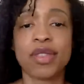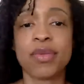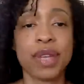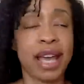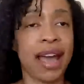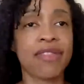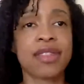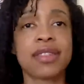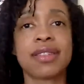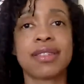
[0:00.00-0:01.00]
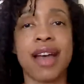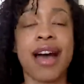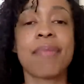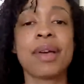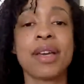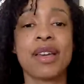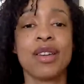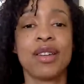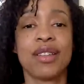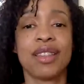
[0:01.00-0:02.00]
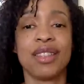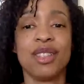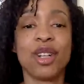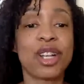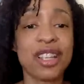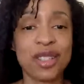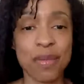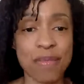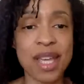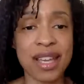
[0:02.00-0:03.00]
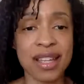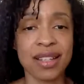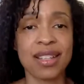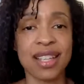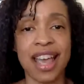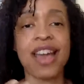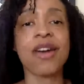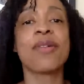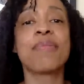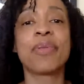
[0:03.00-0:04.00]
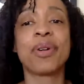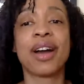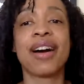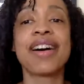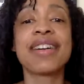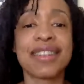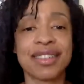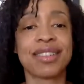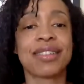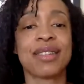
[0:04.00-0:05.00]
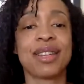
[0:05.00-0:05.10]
So we have to stop looking to men to help us